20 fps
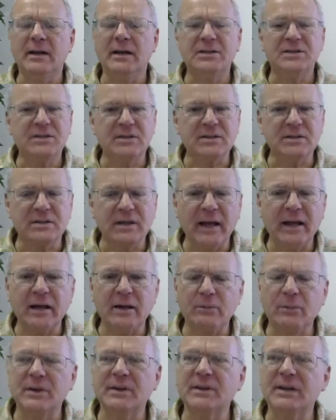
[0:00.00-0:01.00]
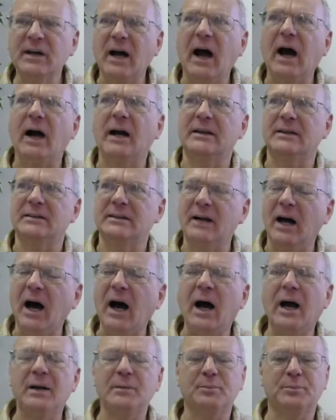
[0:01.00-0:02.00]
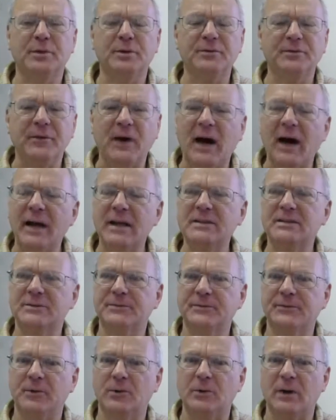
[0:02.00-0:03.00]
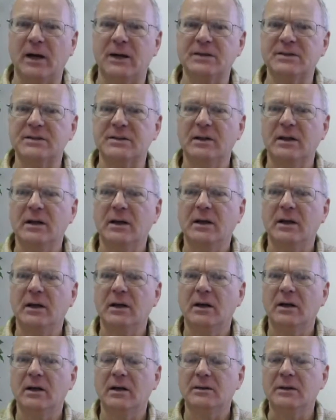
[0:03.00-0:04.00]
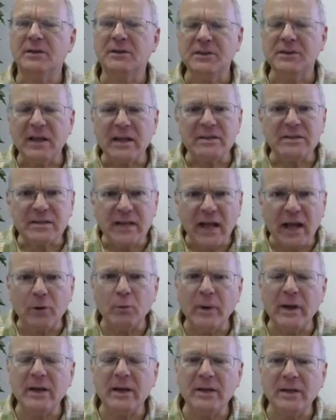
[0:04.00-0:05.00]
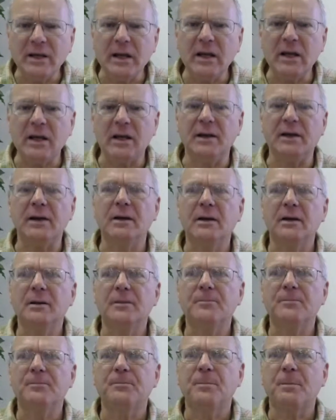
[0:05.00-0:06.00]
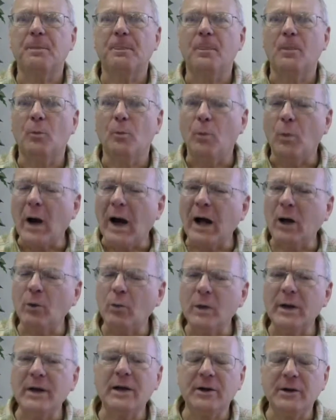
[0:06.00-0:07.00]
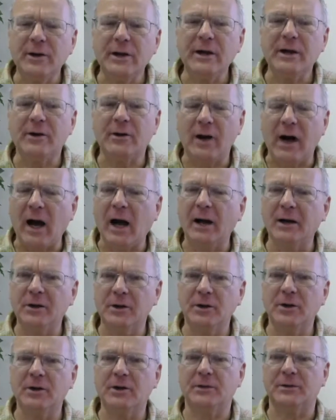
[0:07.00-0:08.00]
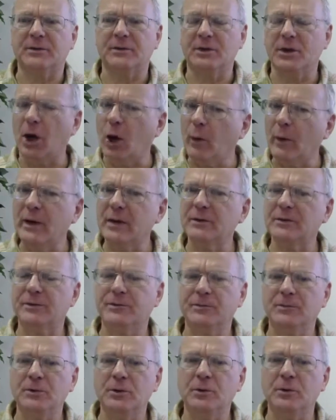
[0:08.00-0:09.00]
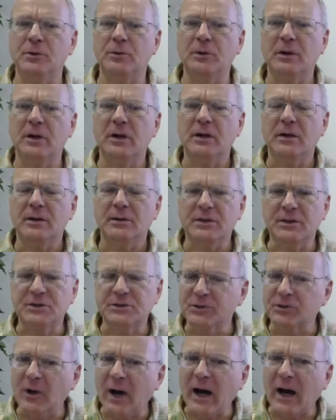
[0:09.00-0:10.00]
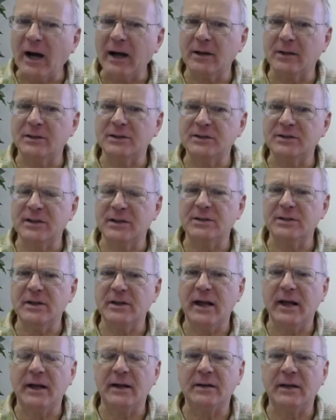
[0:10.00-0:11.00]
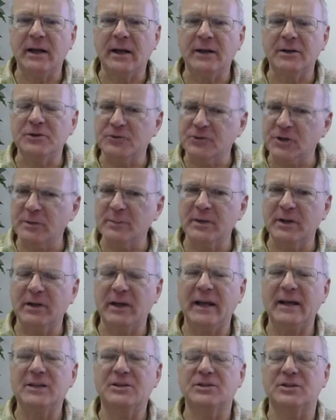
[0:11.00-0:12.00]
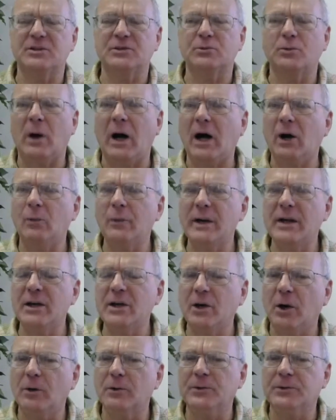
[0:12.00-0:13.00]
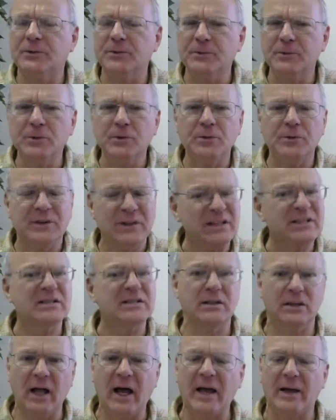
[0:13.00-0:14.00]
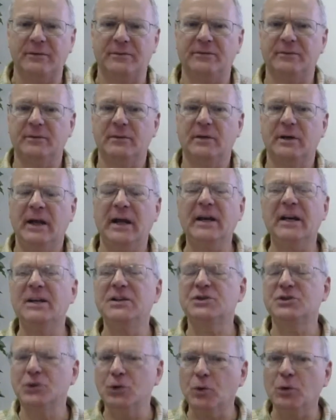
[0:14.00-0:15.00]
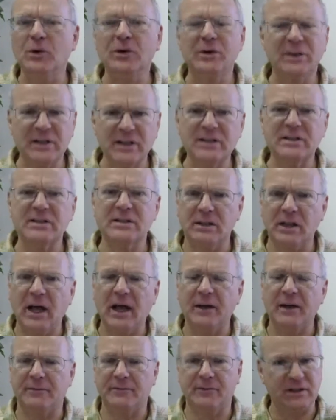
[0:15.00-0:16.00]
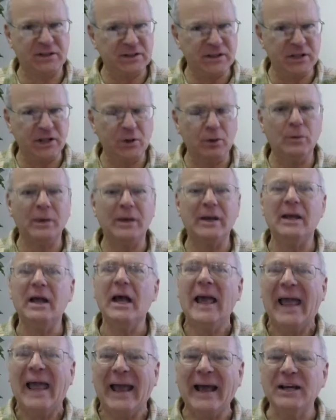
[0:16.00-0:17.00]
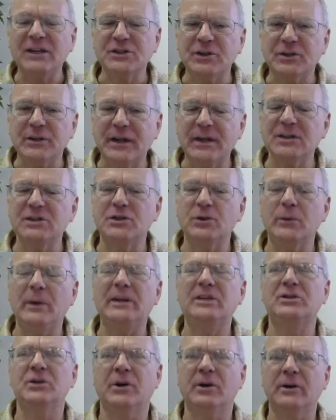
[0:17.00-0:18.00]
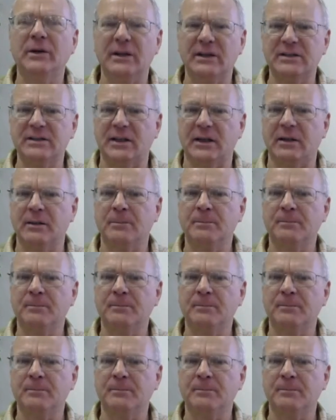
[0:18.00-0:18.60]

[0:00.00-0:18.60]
it's just like with God. God provides for us the things that we need while we're here on earth, going through the trials and tribulations, while we go through this life and endure this life until we enter into eternity.